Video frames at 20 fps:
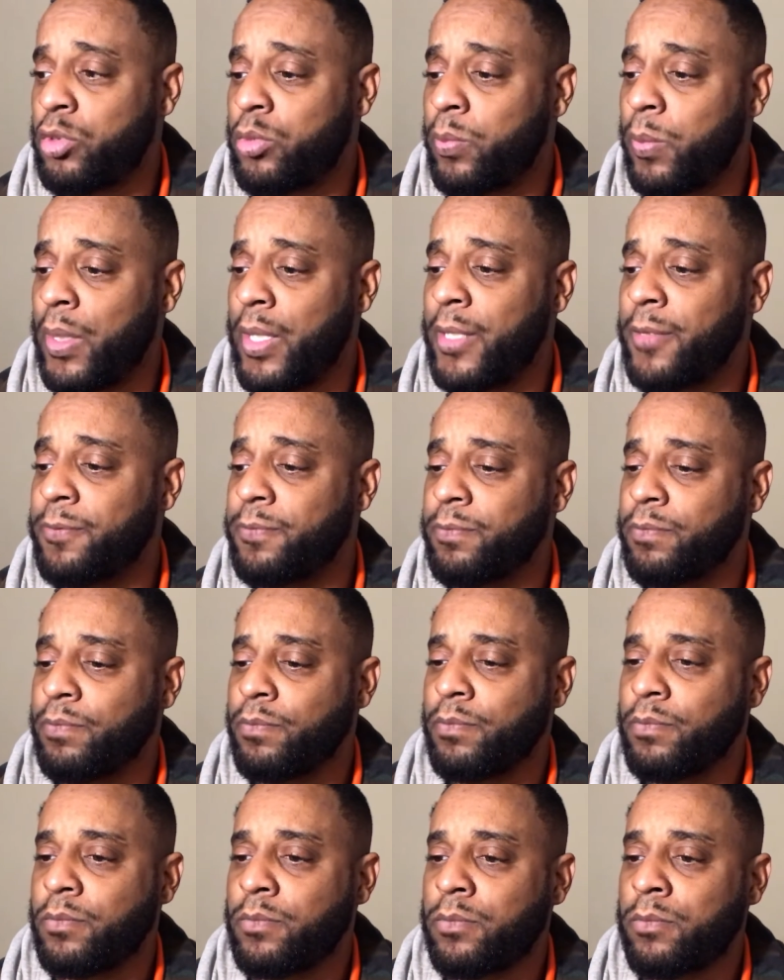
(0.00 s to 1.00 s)
But
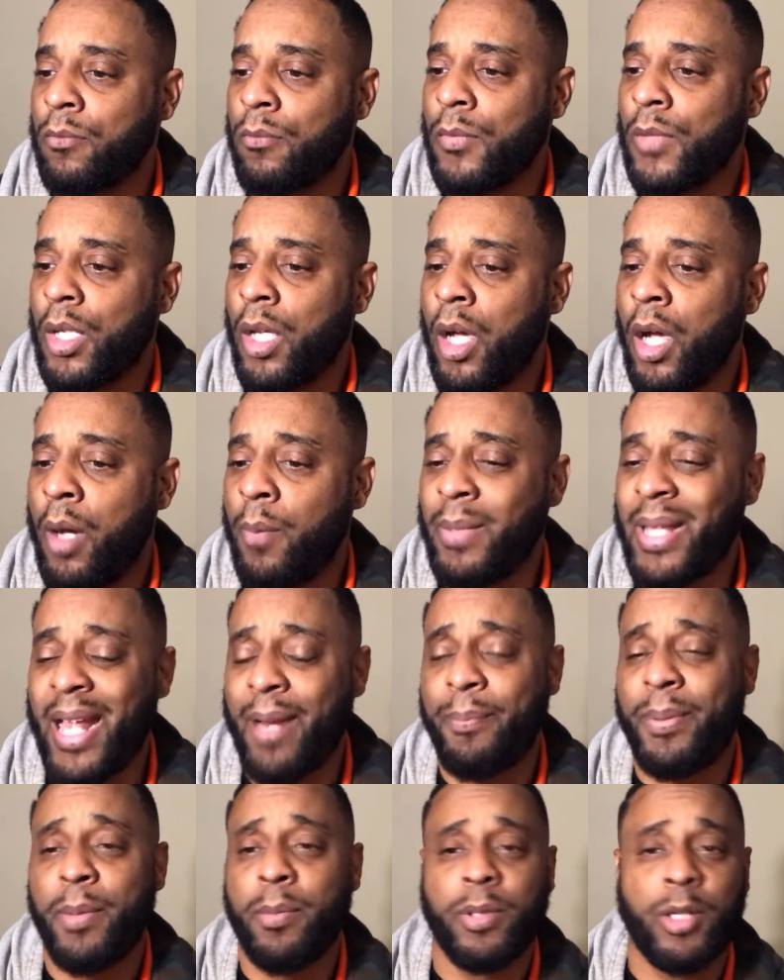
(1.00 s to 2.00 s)
a lot
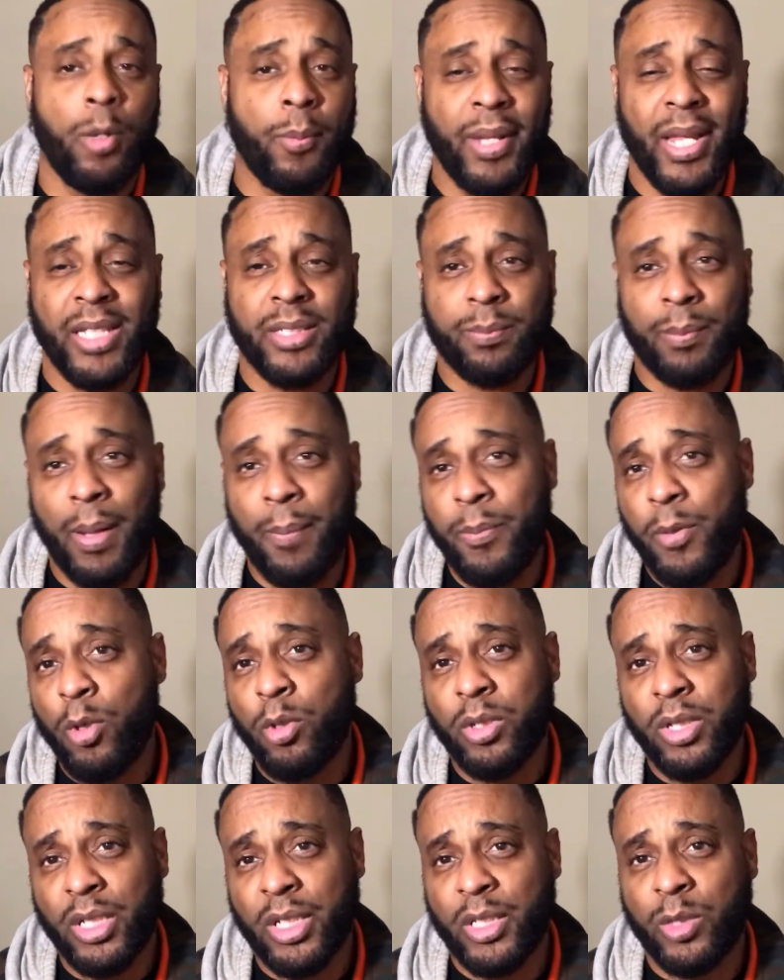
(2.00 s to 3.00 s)
of people know me as my
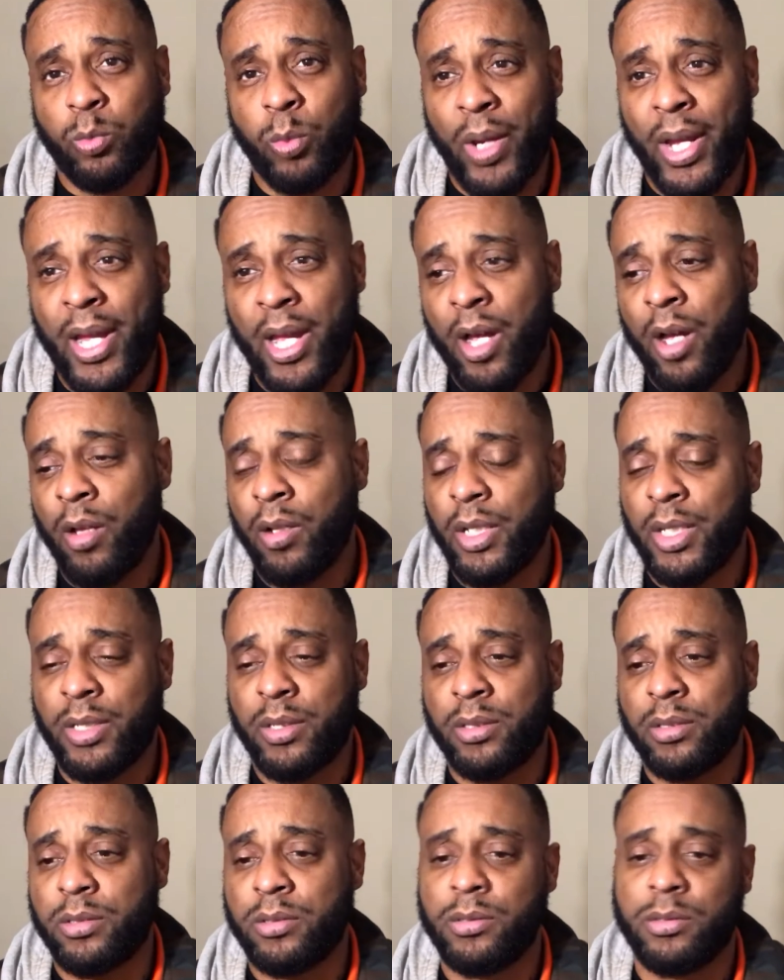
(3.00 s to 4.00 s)
music as well,
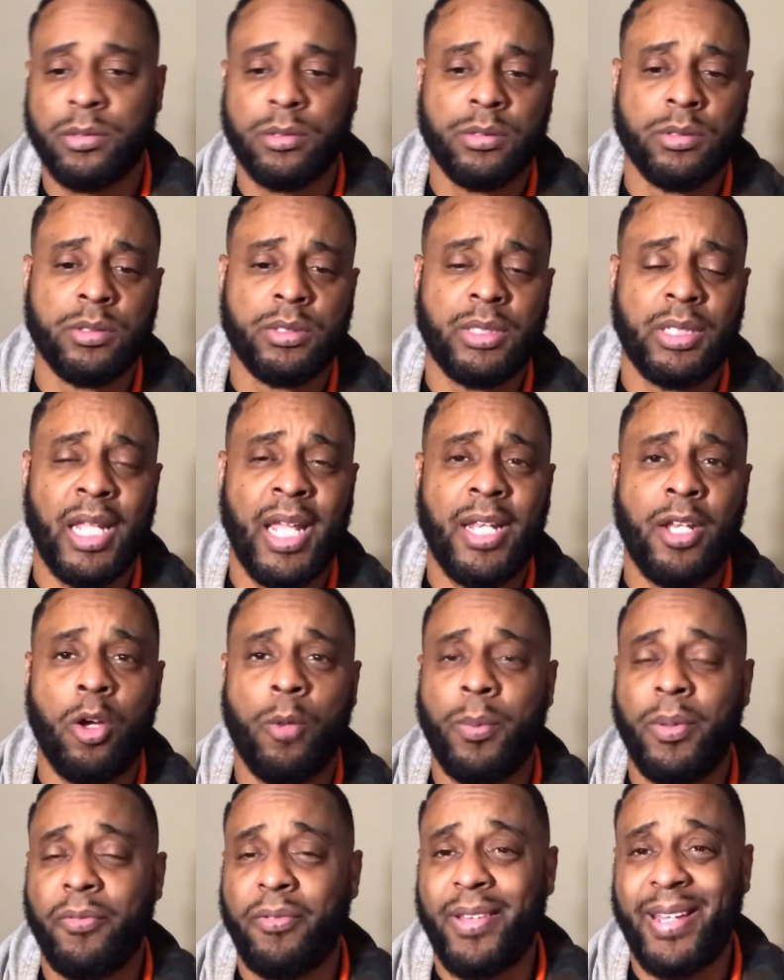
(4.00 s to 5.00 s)
and they know
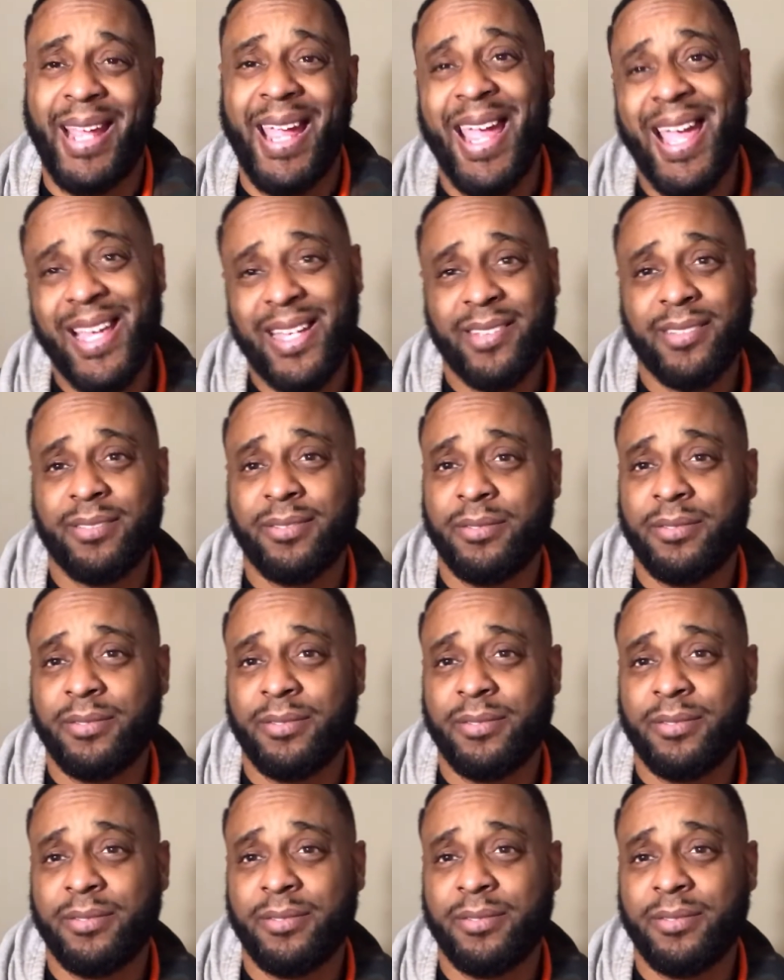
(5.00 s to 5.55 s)
me for that.